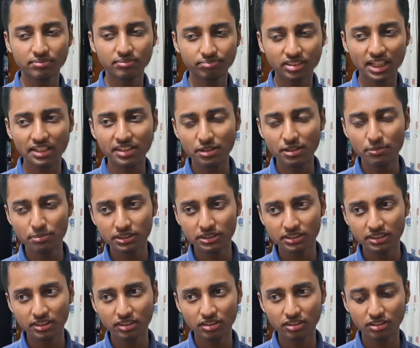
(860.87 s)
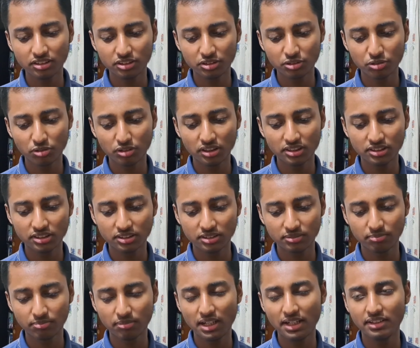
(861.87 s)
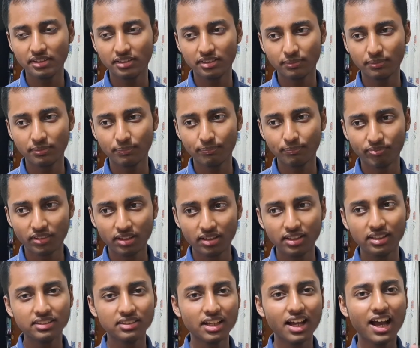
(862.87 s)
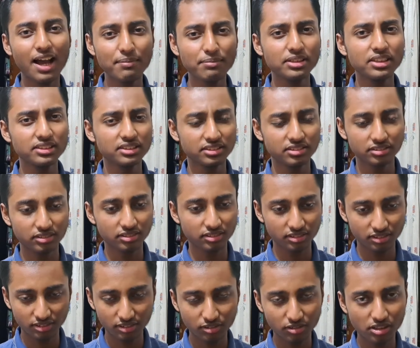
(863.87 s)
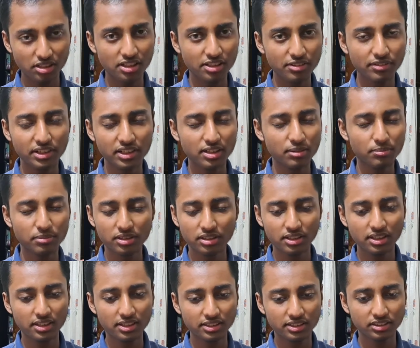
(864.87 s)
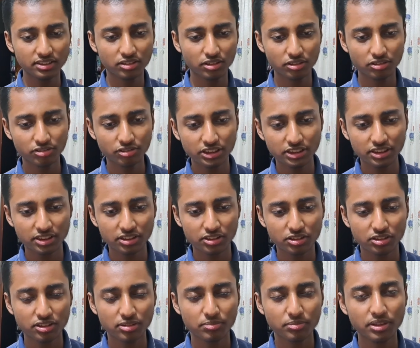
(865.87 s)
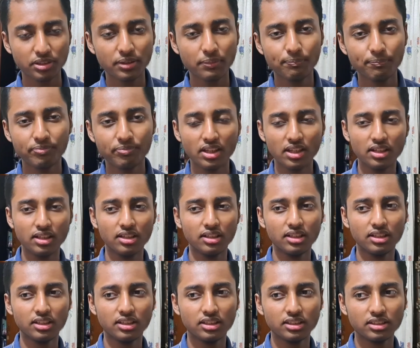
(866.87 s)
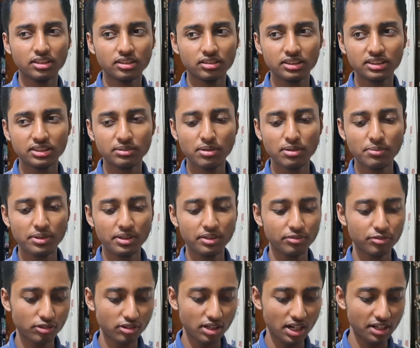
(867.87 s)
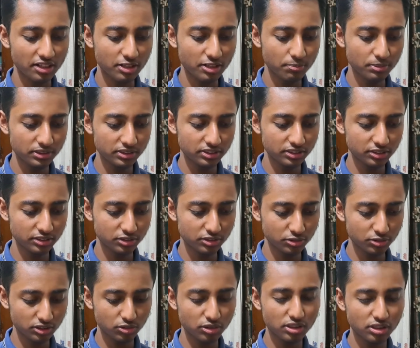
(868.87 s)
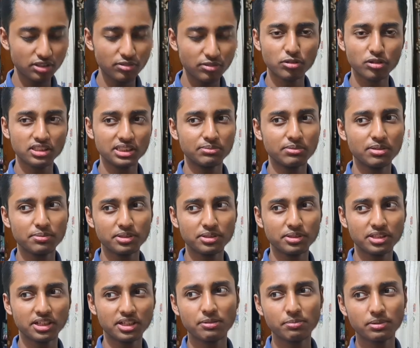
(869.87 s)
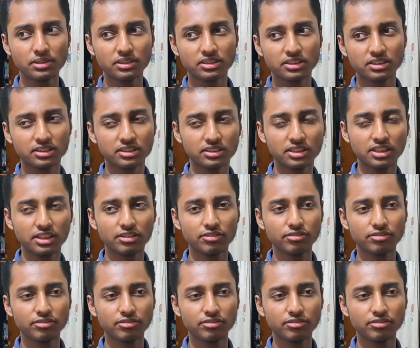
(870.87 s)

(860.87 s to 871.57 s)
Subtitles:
I don't know. Like I feel like some maybe Bangladesh the education system security is better. I know paper also gets leaks here, and like there are some rumors of ACS papers getting leaked, but